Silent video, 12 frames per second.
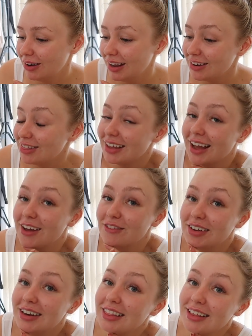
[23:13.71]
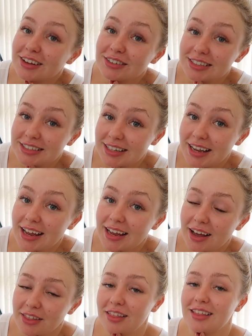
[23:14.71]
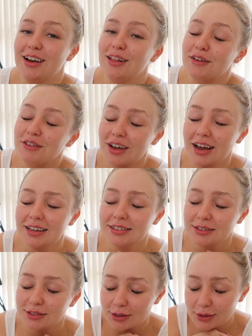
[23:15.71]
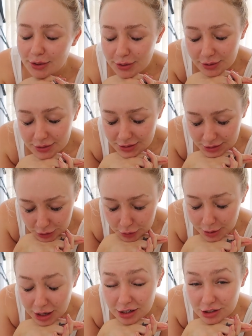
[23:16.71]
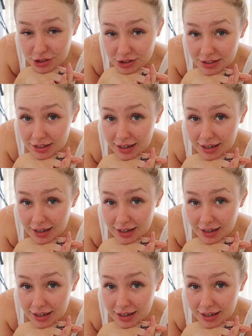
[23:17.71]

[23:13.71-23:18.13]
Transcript: I don't think I have anything else to say other than I love you guys so much,